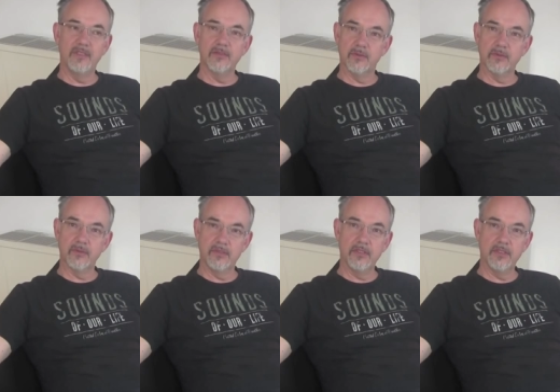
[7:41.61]
years old
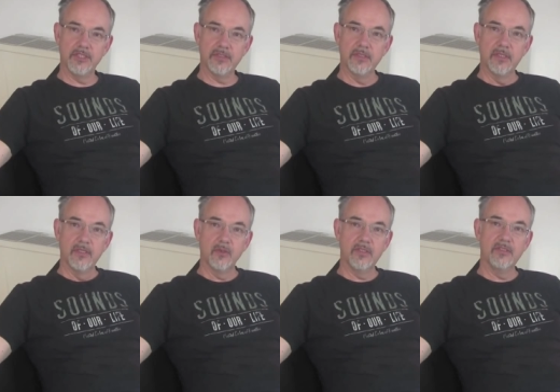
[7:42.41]
teenager
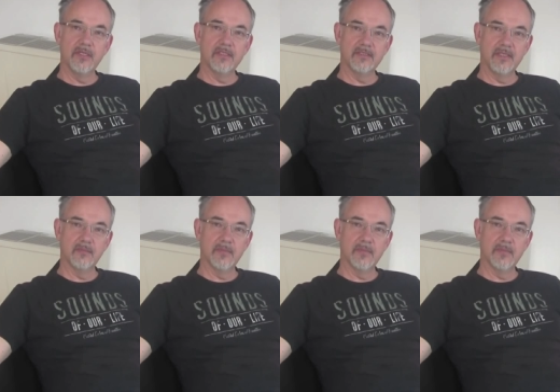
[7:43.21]
who didn't understand